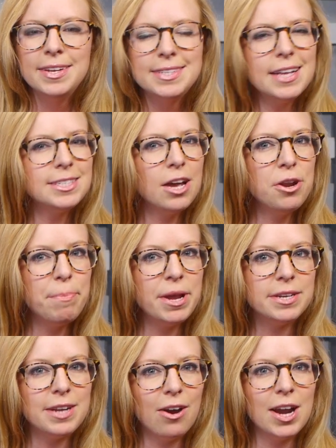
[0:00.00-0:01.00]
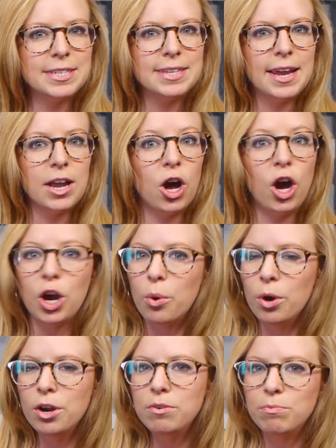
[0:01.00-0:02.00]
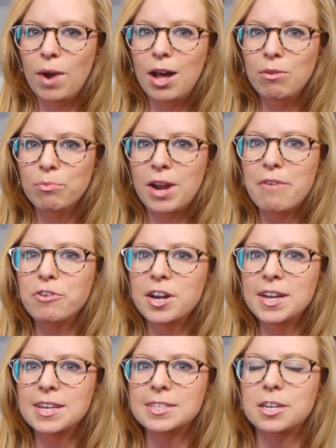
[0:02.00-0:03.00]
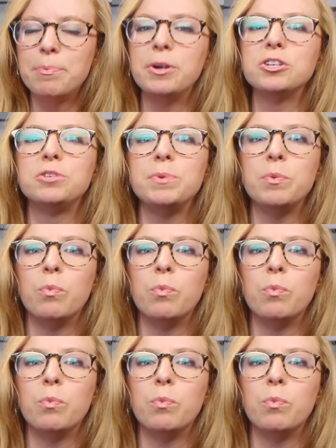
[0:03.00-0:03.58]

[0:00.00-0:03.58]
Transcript: Does that sound a bit, dare I say, awkward? Well, whatever it is, it appears to be